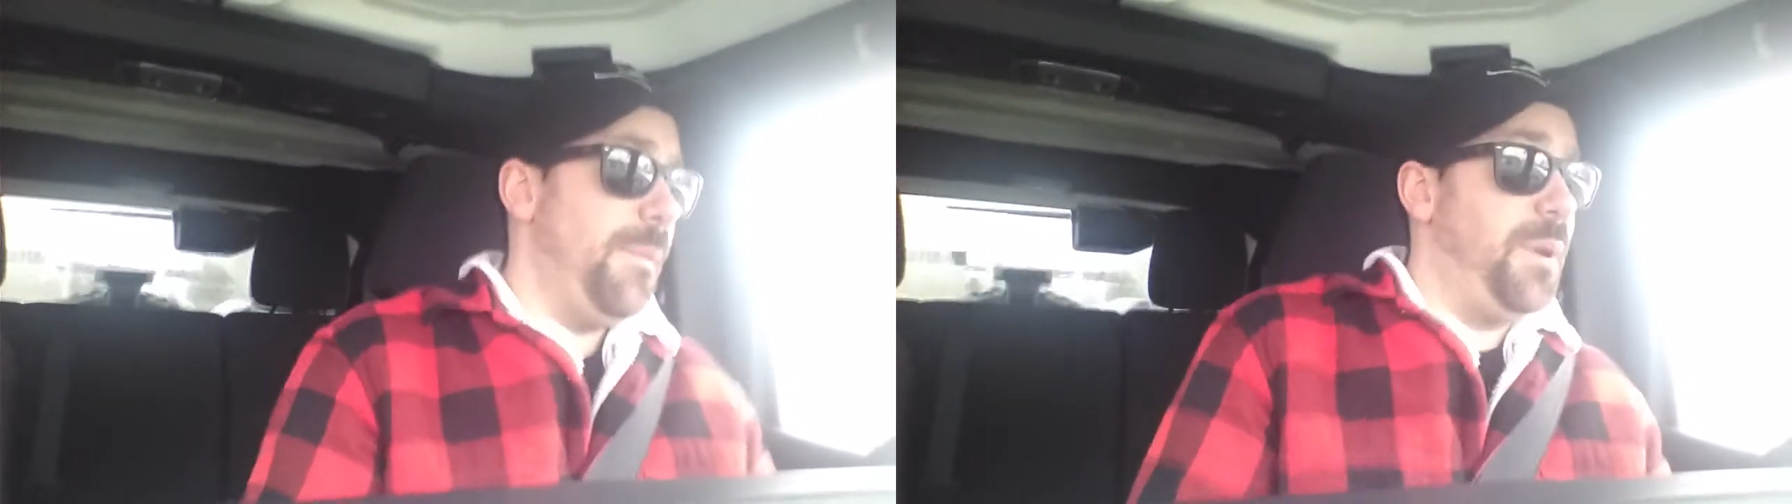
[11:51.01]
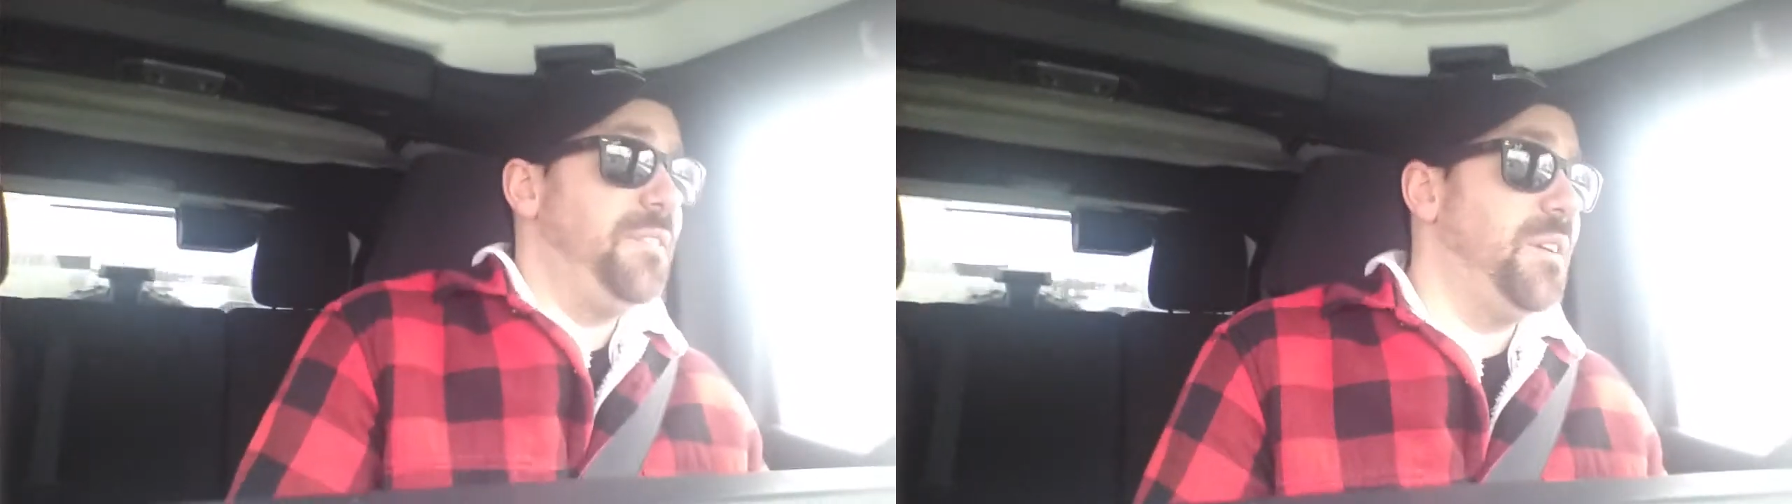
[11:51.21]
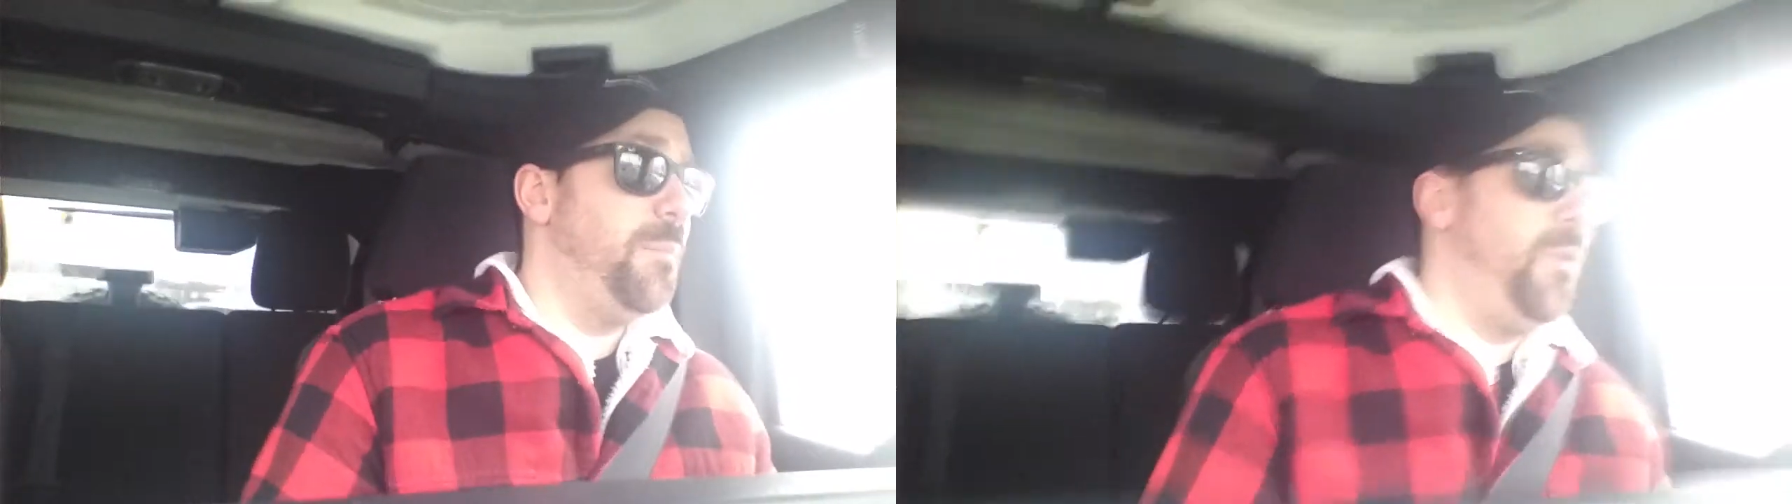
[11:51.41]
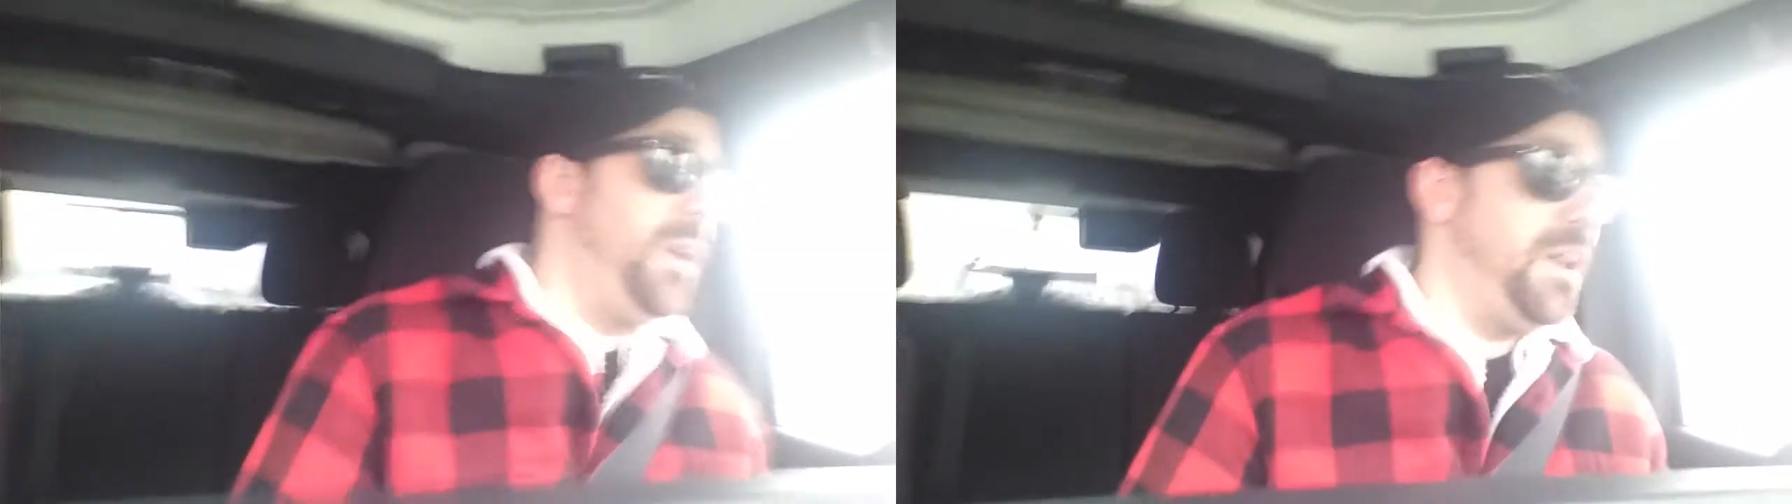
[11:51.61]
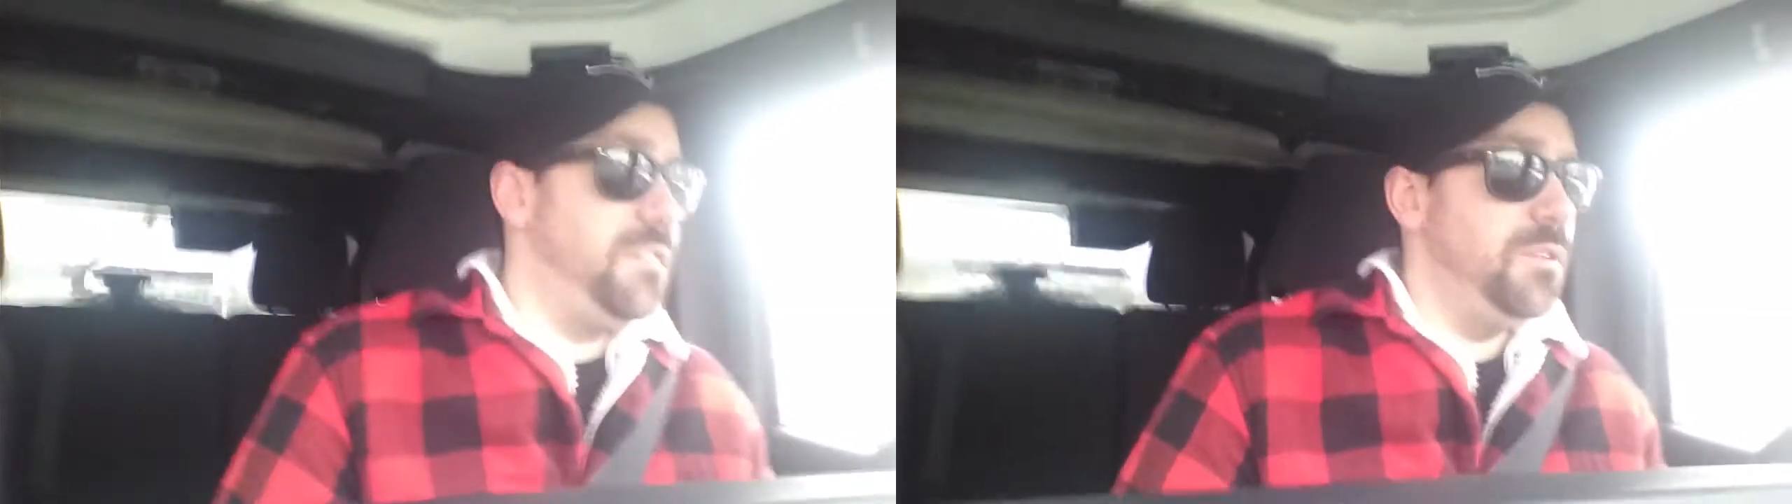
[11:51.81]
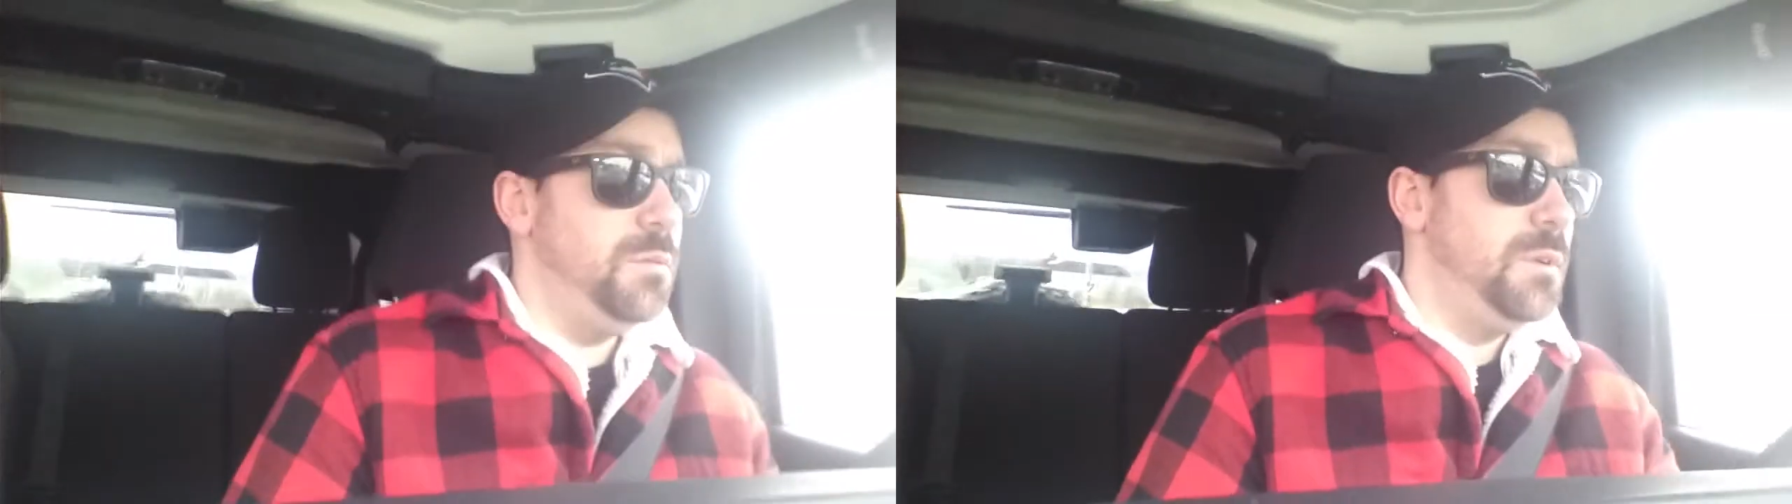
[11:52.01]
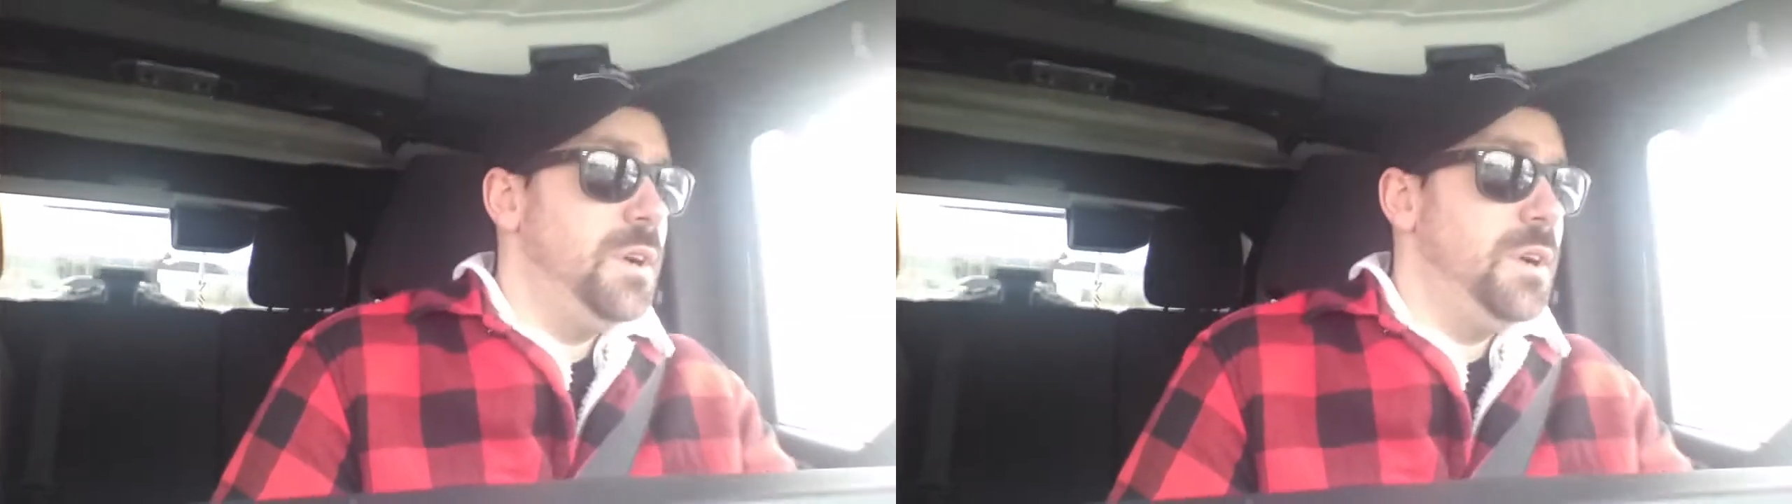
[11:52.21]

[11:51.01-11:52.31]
But at some point I do,